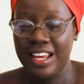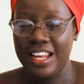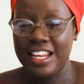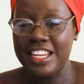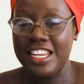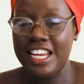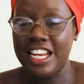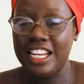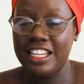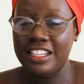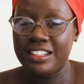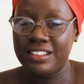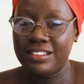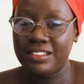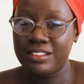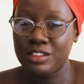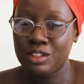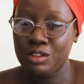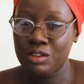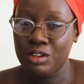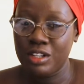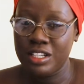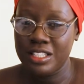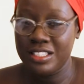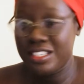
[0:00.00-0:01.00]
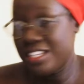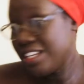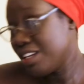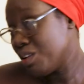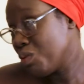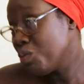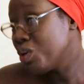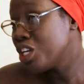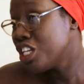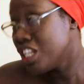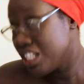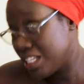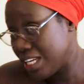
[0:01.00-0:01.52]
then sit
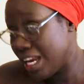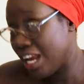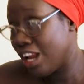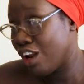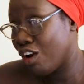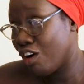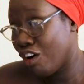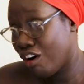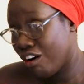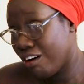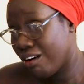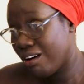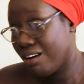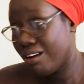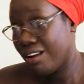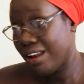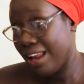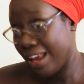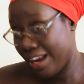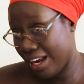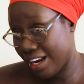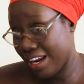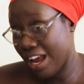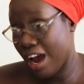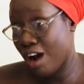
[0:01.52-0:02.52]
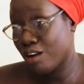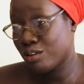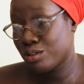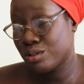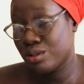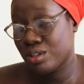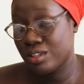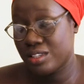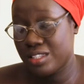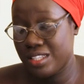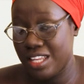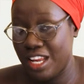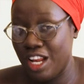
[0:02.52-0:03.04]
with the tailor, like an
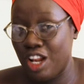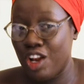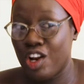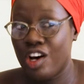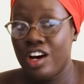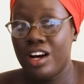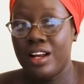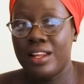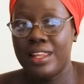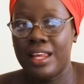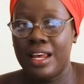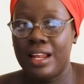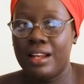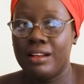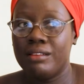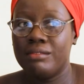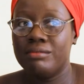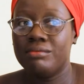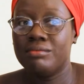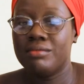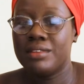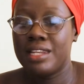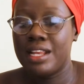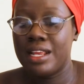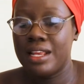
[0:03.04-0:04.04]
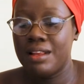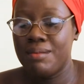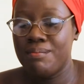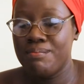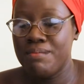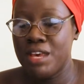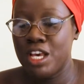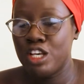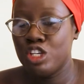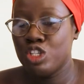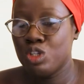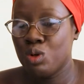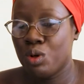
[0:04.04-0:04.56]
outsourced tailor, then
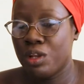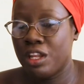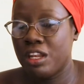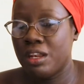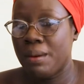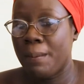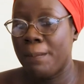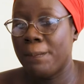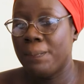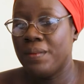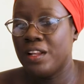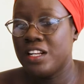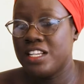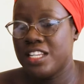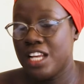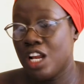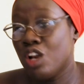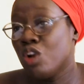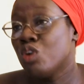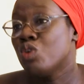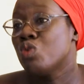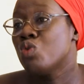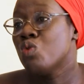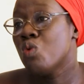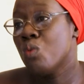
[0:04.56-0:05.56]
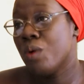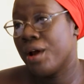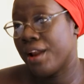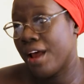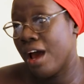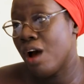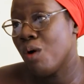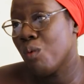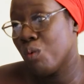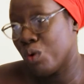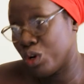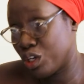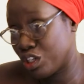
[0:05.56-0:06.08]
make sure that the tailor do what
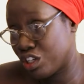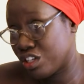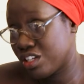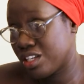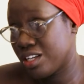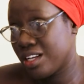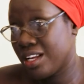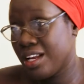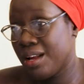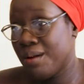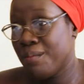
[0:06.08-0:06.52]
I want.